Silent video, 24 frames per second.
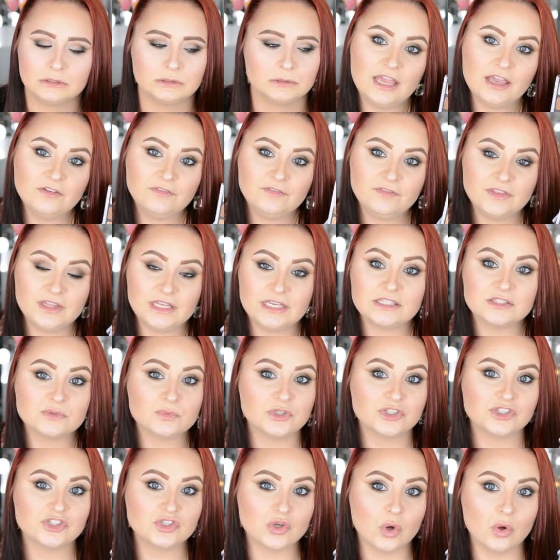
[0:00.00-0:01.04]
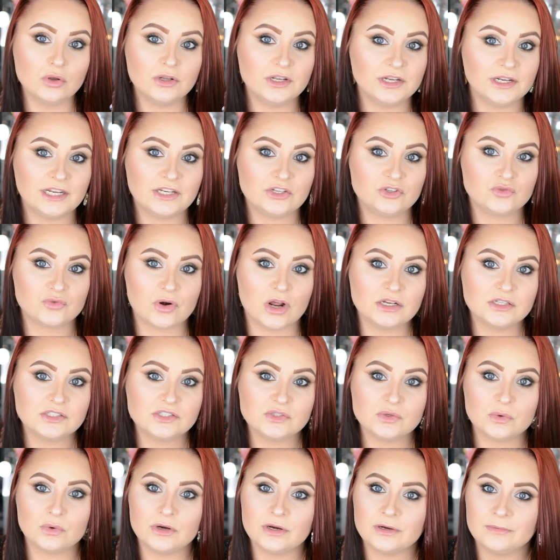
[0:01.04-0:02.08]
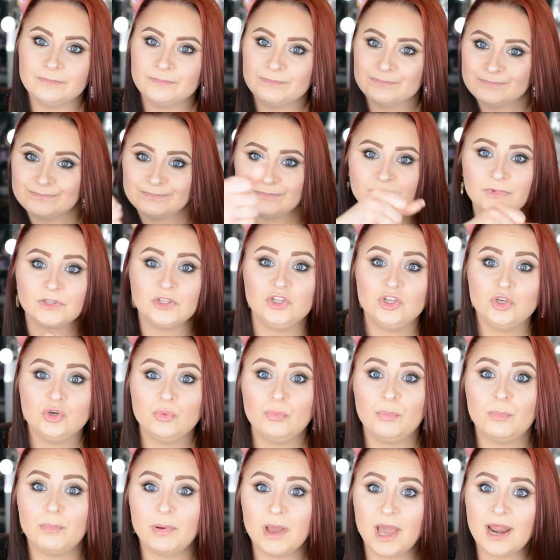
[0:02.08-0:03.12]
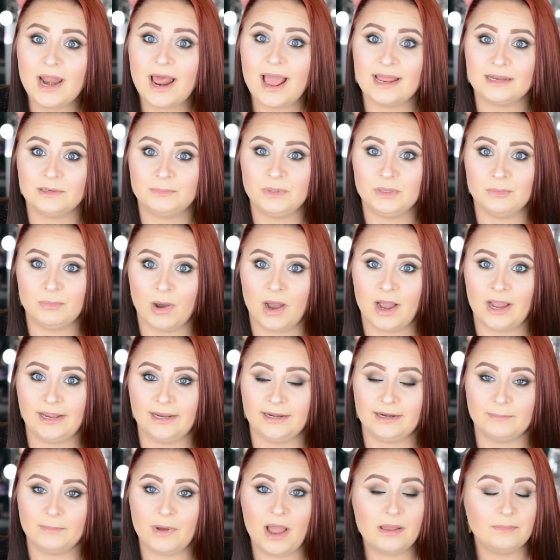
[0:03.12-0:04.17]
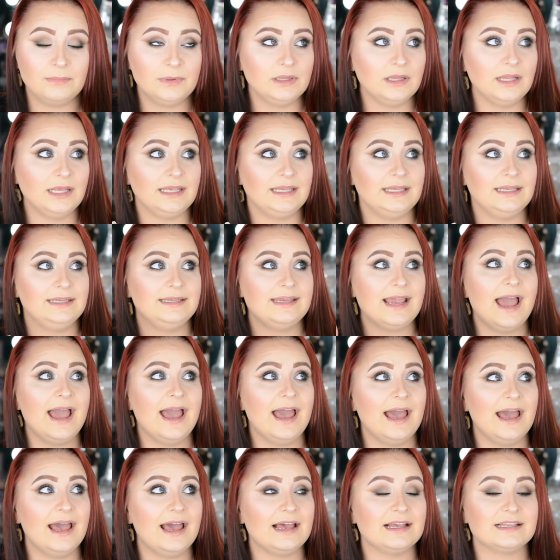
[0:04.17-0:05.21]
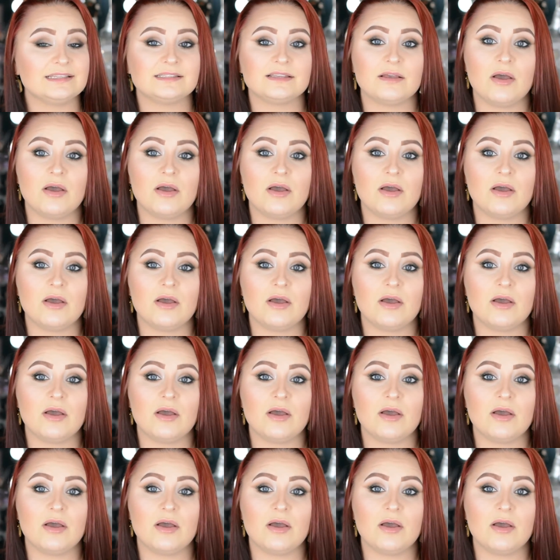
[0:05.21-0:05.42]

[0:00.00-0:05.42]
If these were sold in a drugstore, you bet I'd be buying them. I'd be like, yes.